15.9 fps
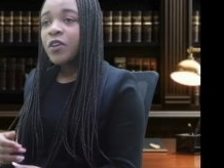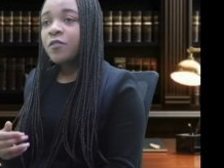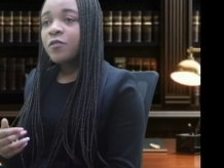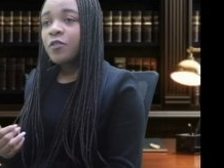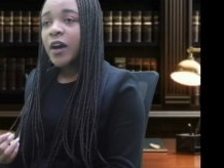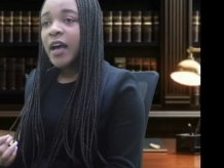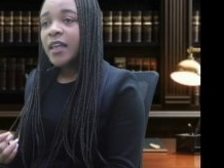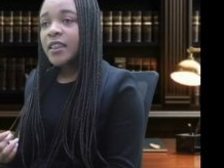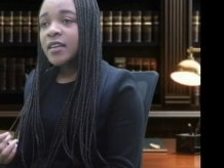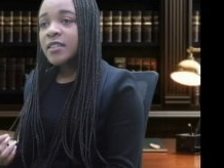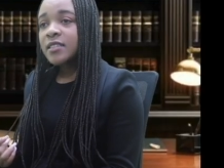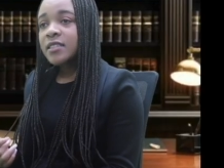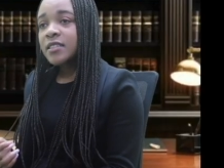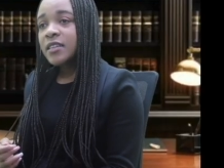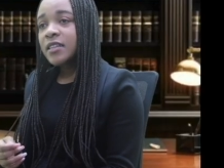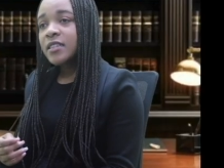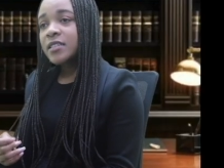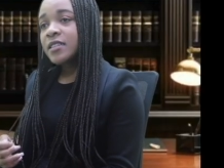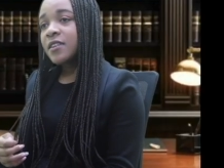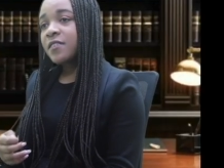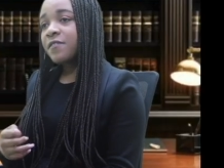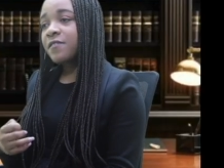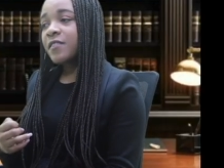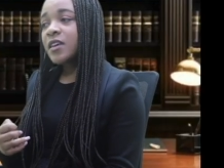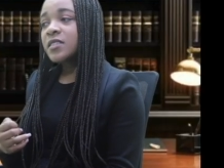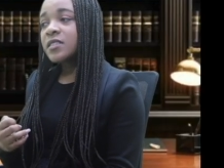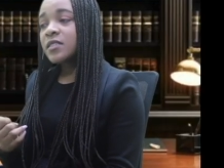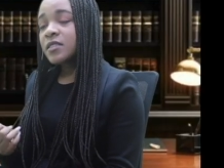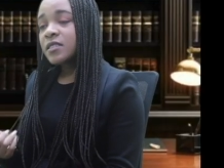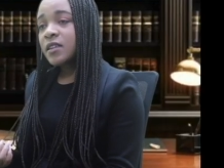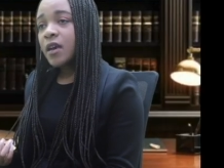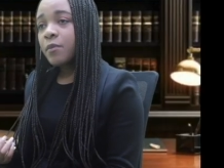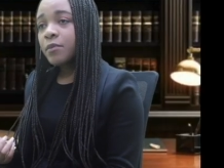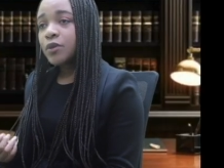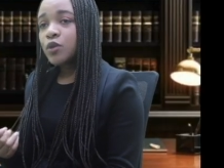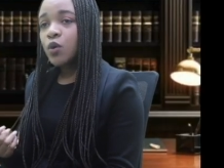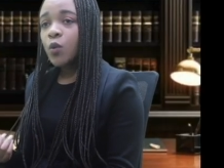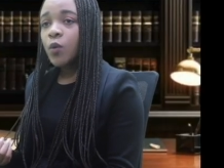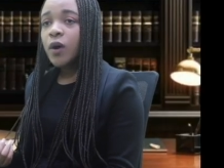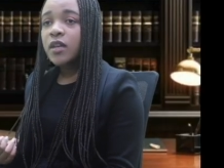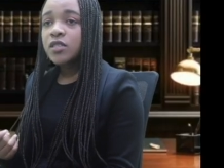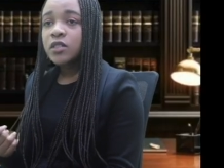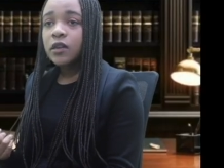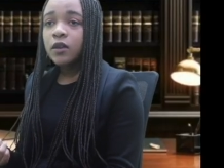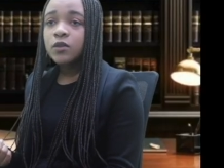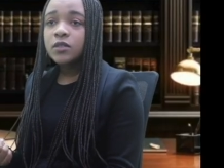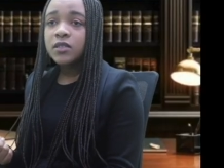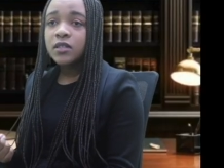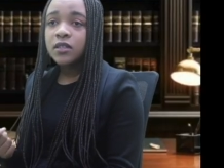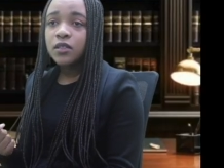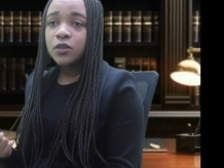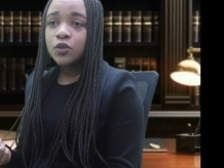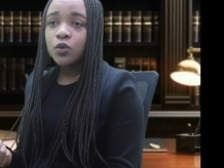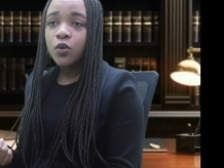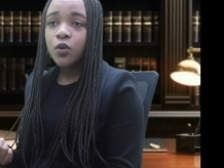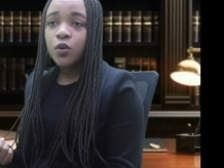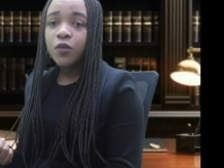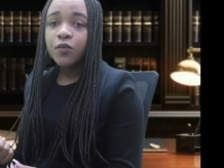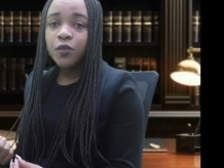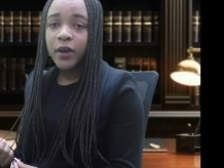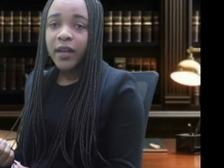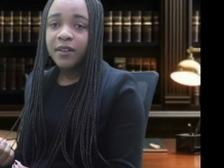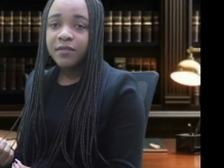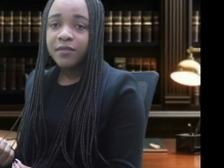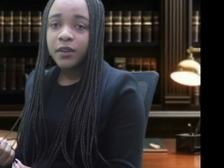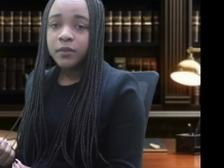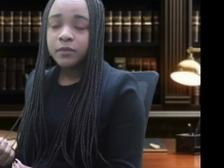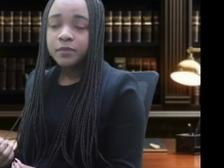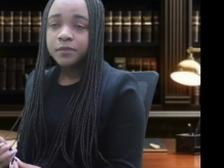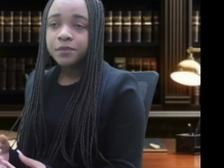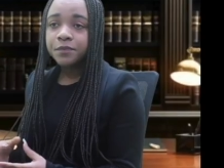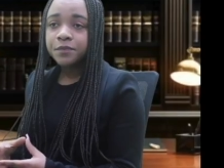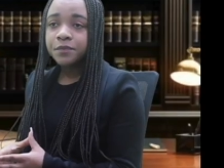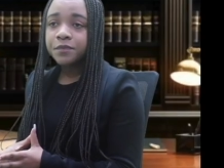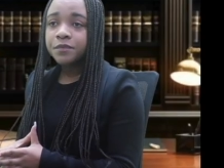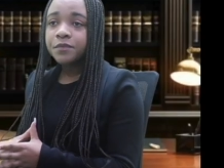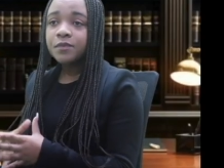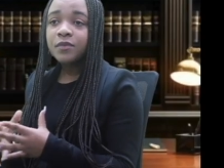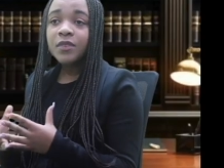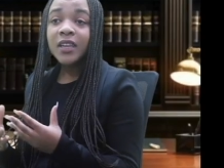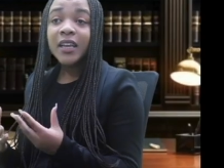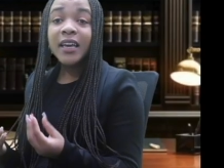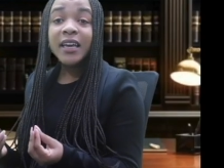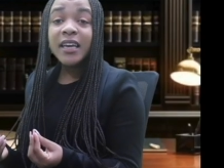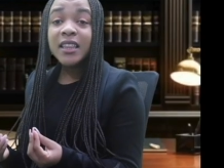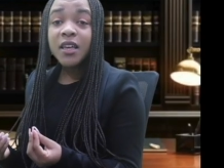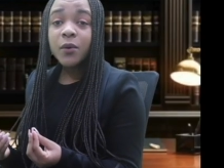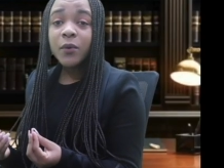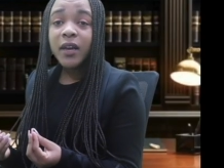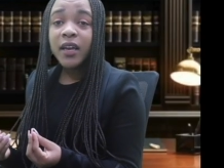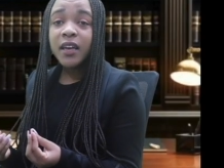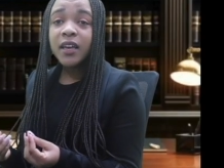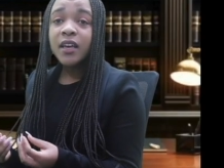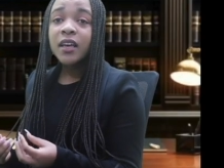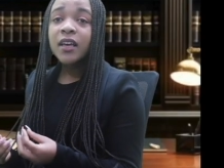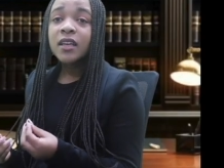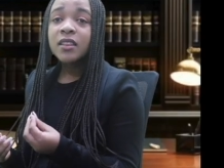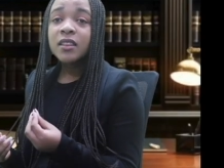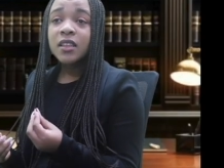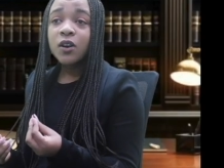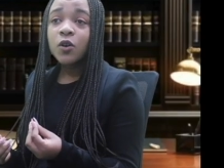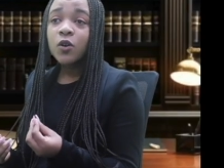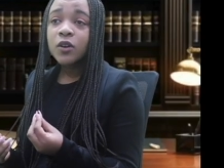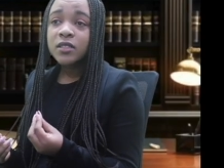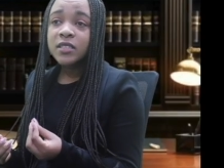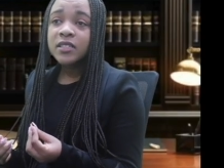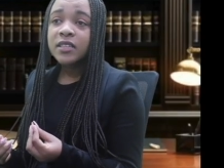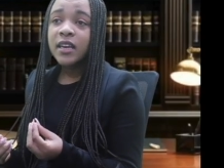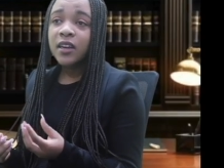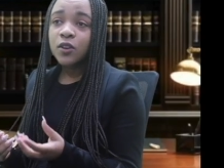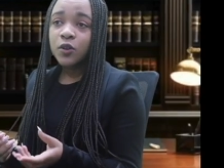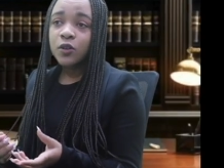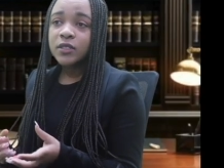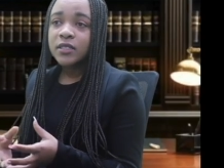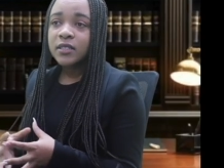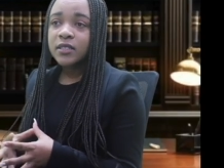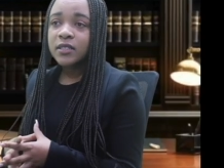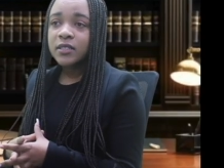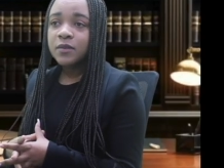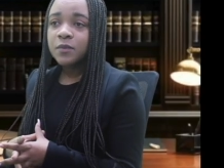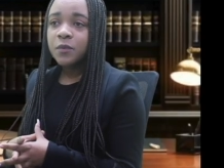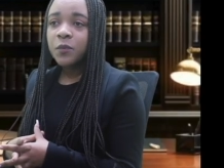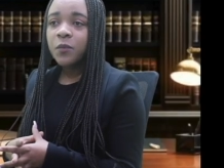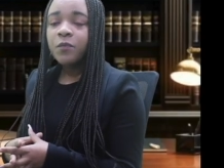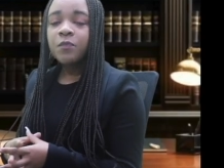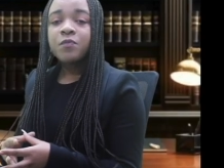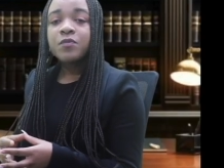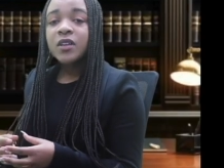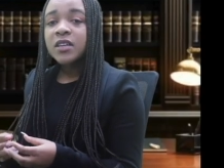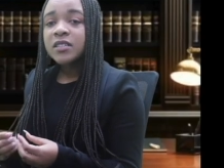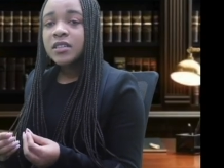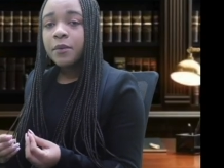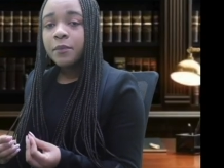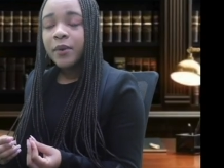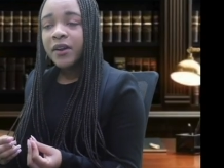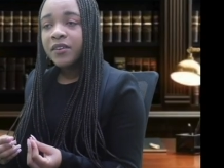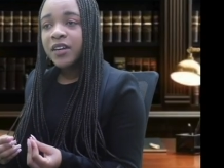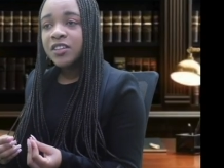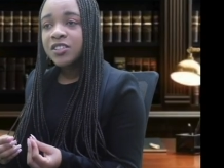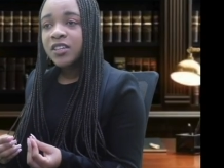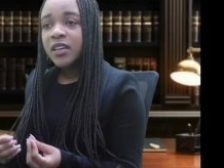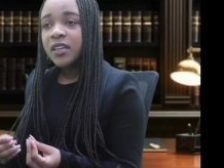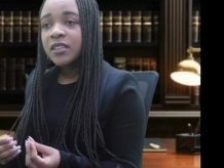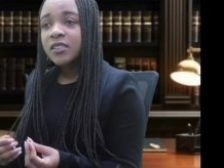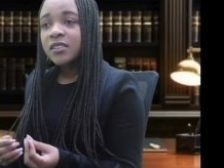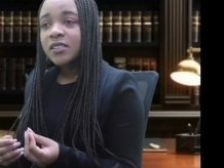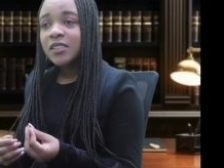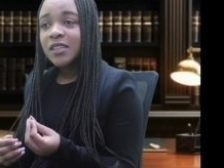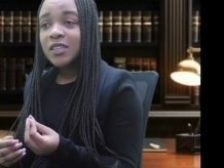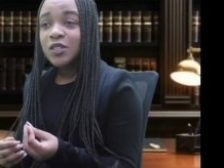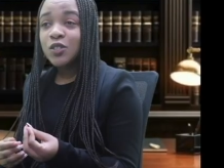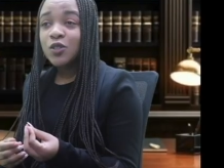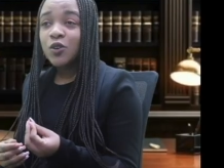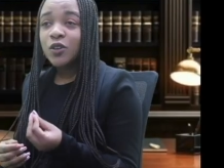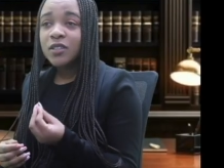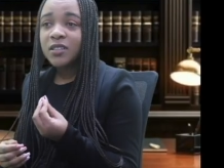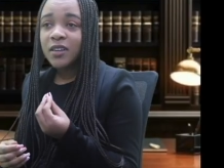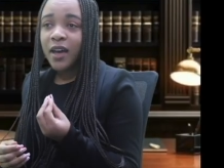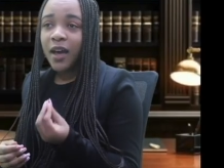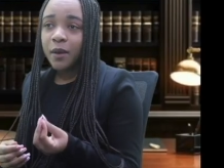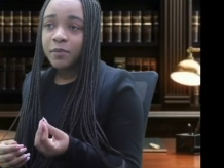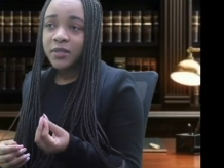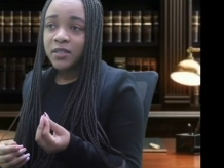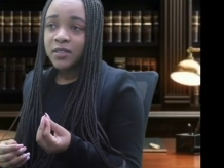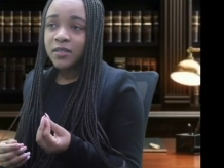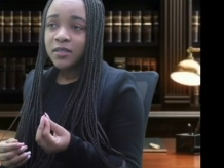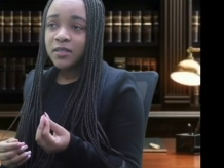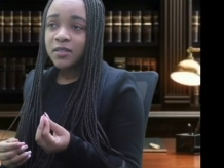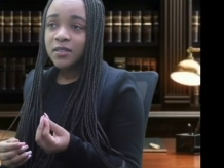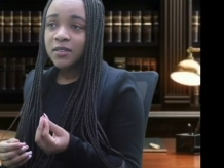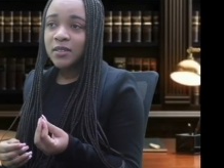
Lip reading: For others, it is the first step towards closing the door forever. Either way, the courts take notice. Separation is not absence.